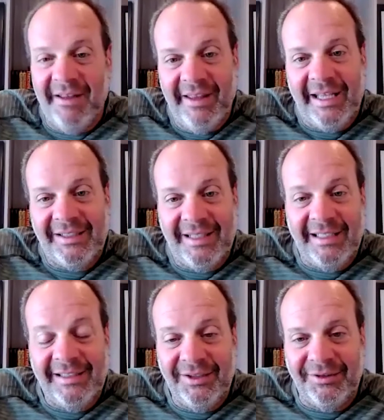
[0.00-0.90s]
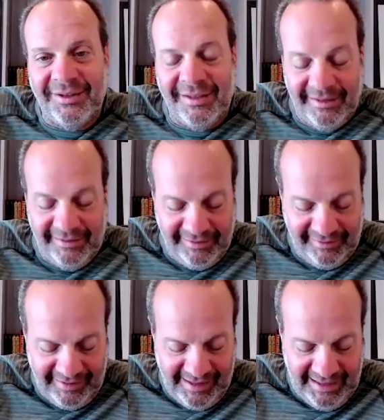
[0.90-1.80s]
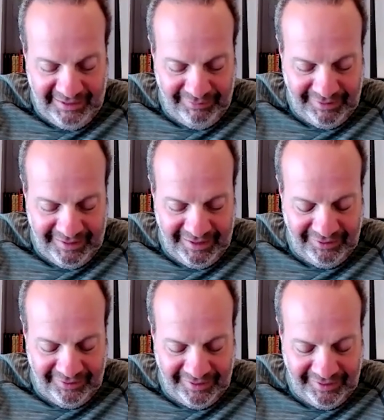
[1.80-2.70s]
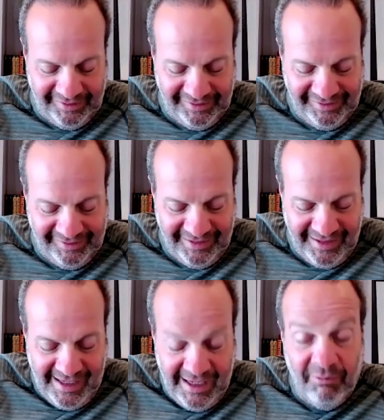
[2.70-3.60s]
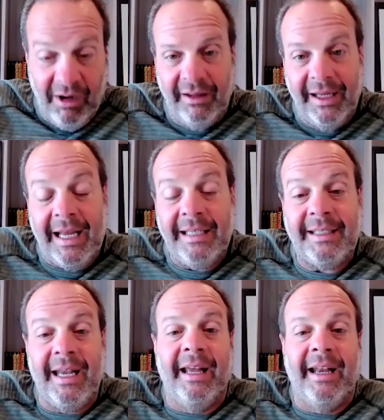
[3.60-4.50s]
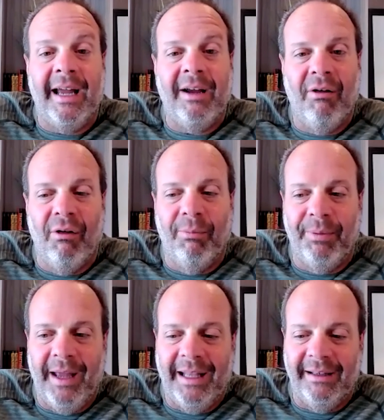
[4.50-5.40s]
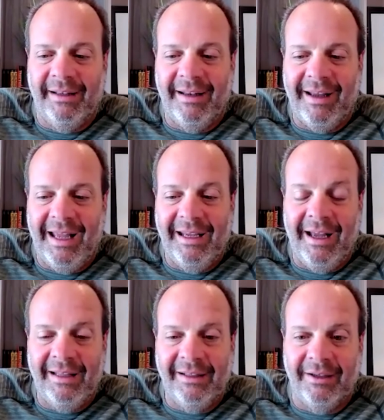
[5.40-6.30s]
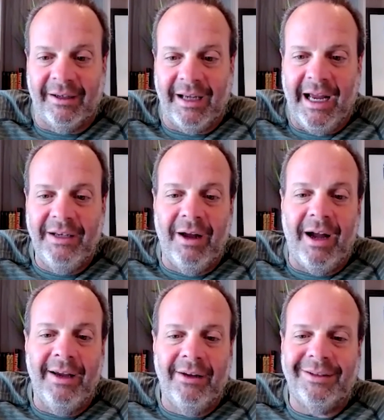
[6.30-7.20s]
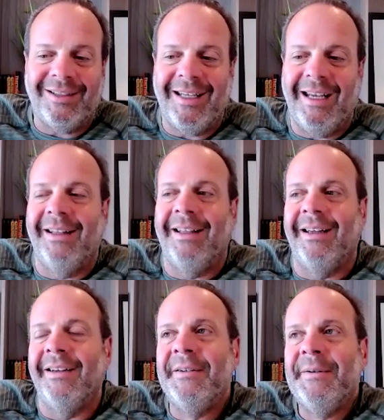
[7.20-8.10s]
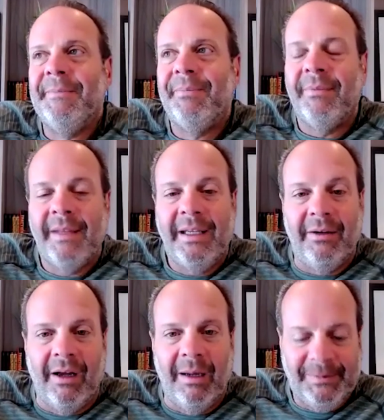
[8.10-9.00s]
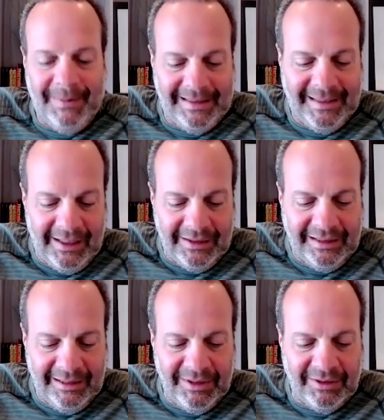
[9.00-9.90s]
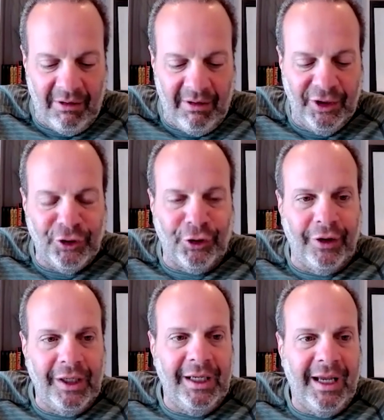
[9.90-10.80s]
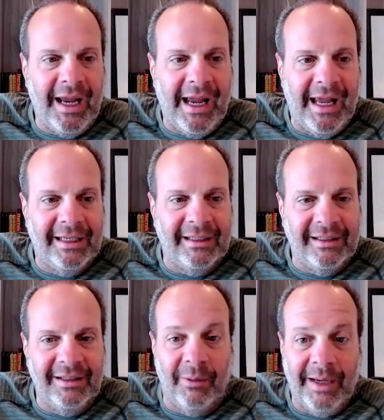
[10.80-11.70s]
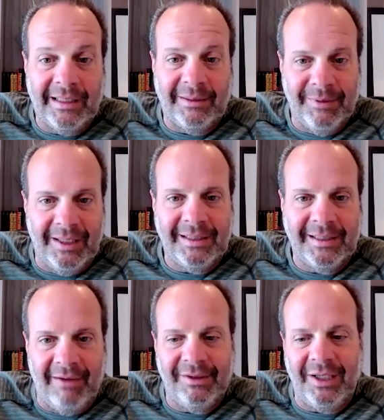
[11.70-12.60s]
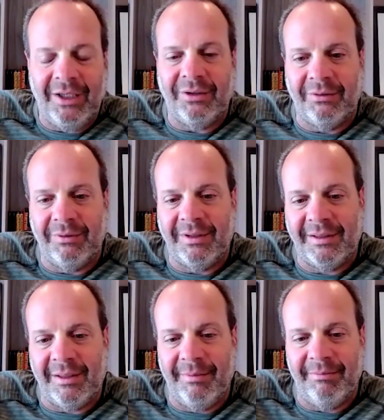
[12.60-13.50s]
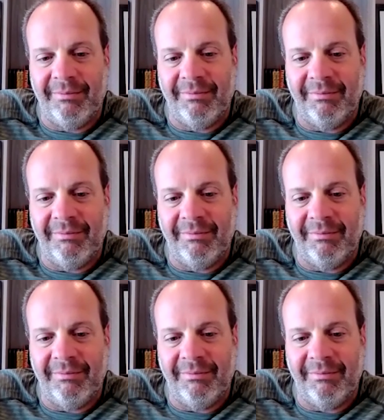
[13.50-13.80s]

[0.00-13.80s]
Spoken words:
That's interesting. That's really interesting. Well, like I said, I hope that I understand the HubSpot sales team is on a journey, and we had some nice conversations with some